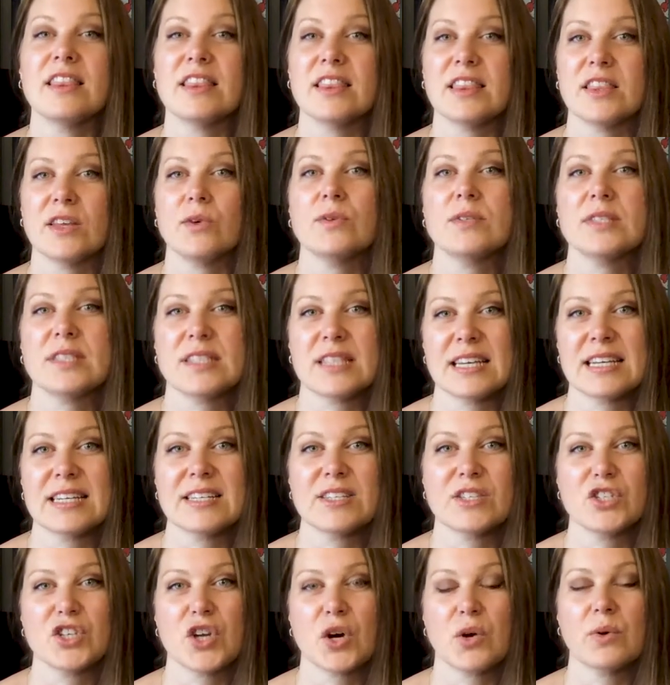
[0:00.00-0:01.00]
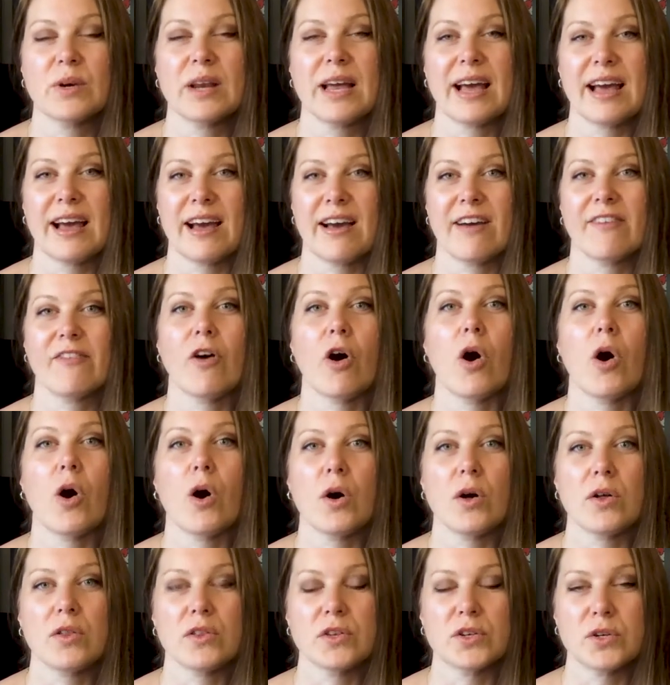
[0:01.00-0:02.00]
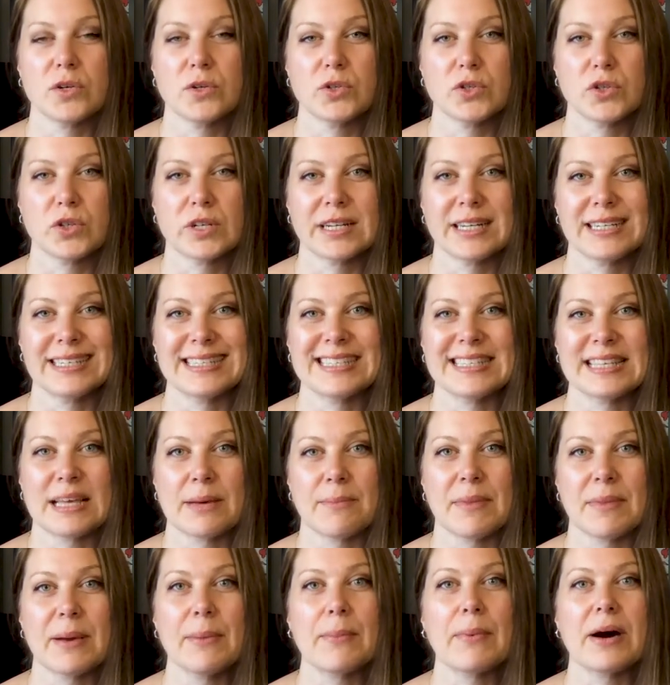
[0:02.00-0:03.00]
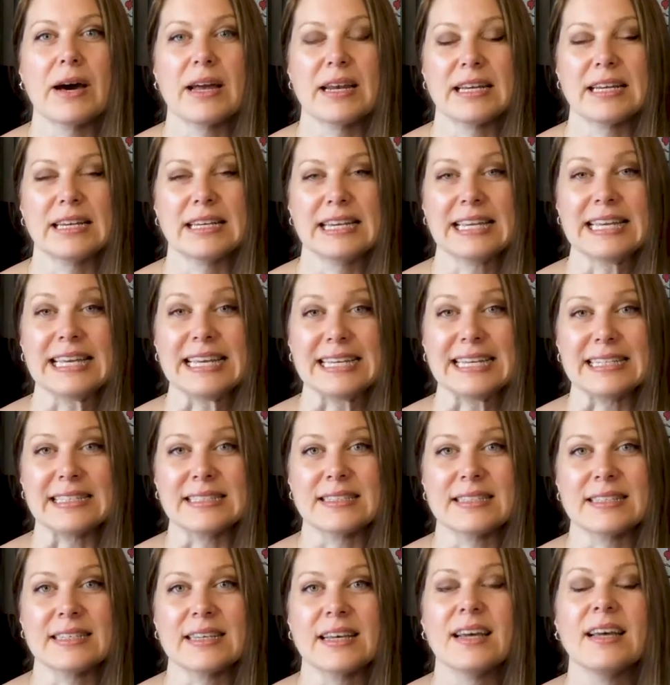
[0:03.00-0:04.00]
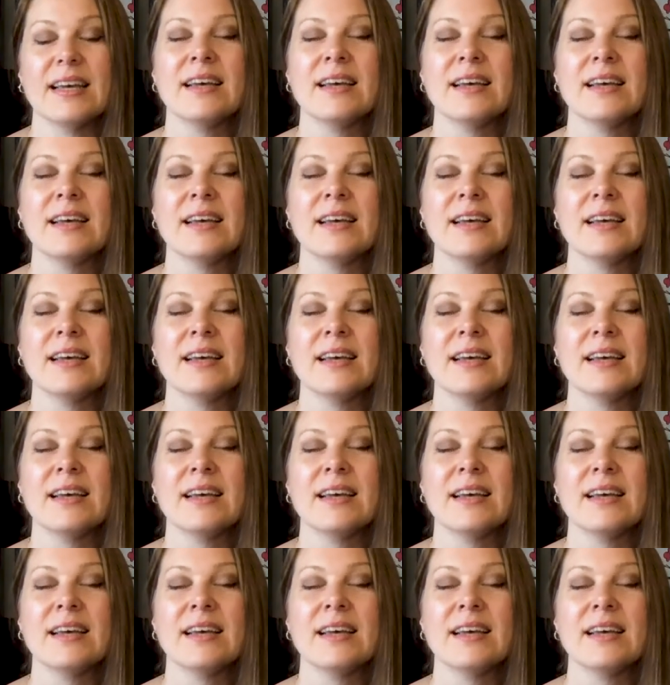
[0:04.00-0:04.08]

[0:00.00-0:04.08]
Those things don't have all the nutrients that my body needs.